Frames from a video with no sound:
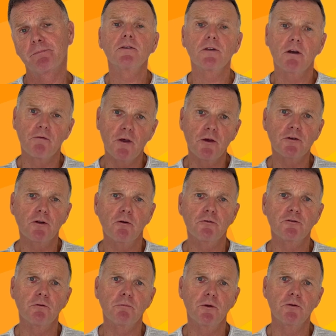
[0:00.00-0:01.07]
So if those
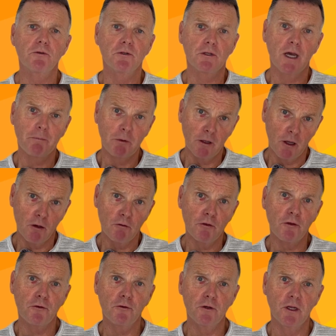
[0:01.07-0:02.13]
contributions are below
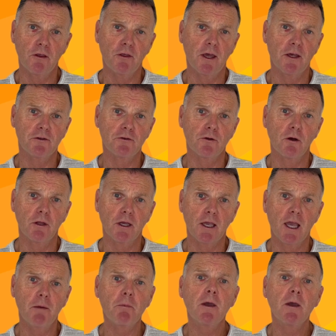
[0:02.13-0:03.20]
the $30,000
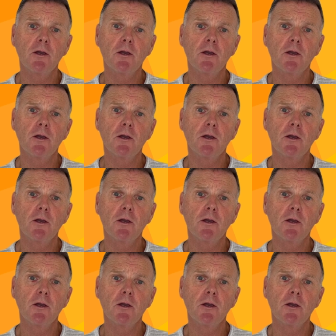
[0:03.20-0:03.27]
cap,